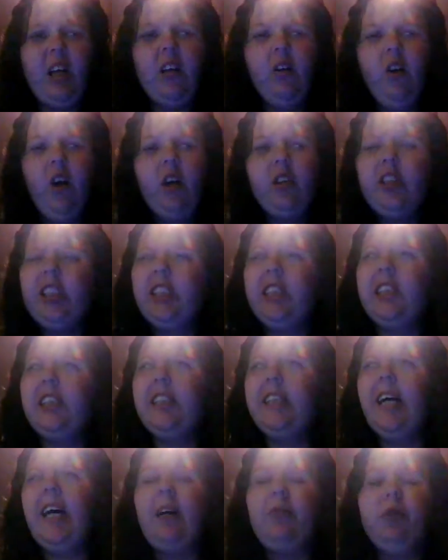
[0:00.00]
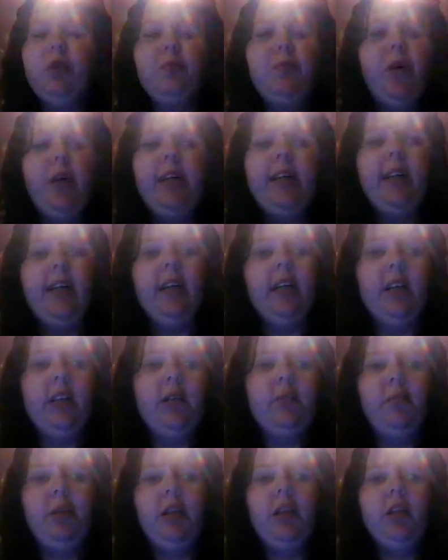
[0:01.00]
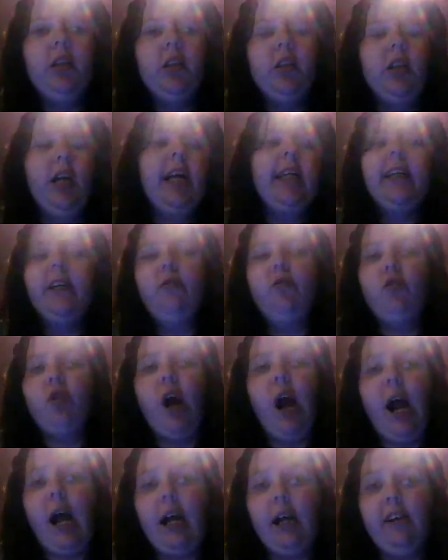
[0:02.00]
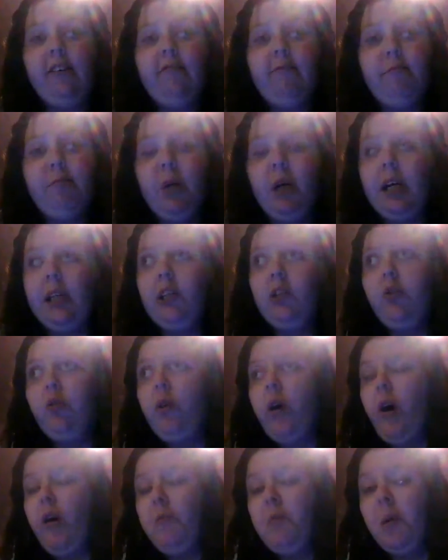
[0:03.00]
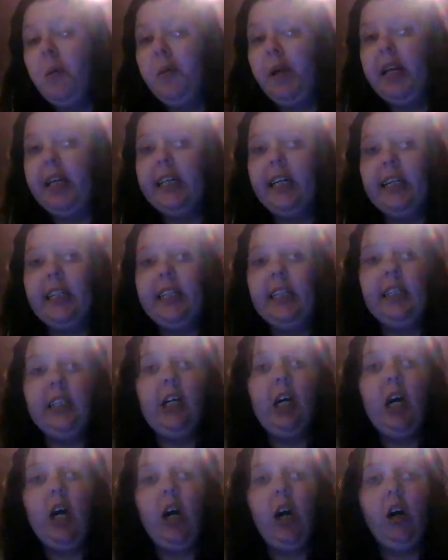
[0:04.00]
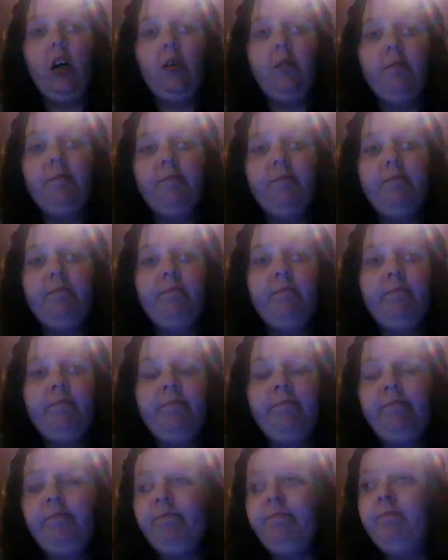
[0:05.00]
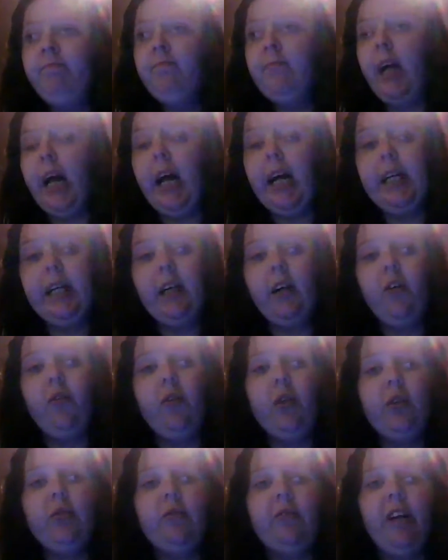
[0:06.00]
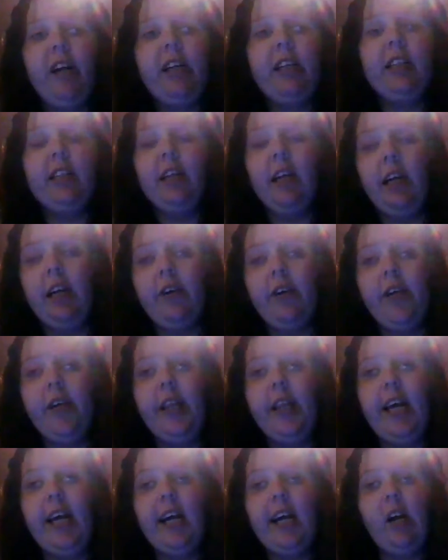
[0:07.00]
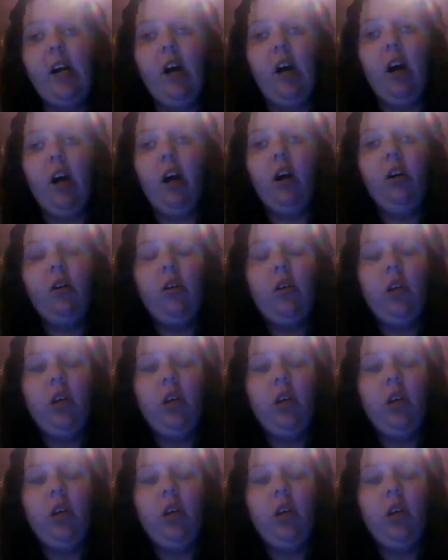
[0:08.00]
logic to that was pointless because I don't drive, but I do go in mummy and daddy's car. I go to friends and I go in their car,